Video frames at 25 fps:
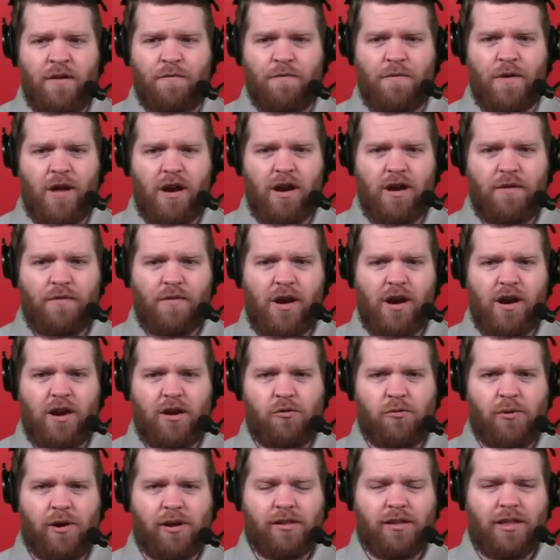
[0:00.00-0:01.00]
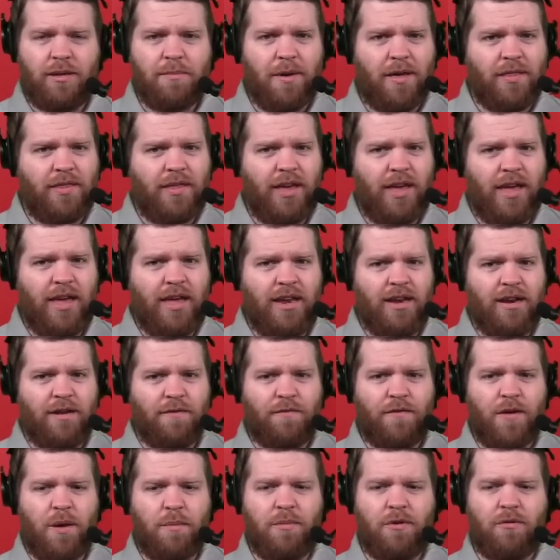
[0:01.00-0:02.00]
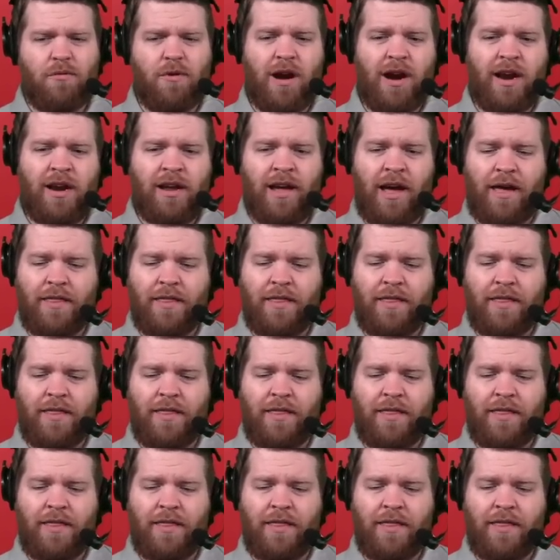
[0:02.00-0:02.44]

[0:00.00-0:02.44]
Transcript: very, very quickly by the end of February?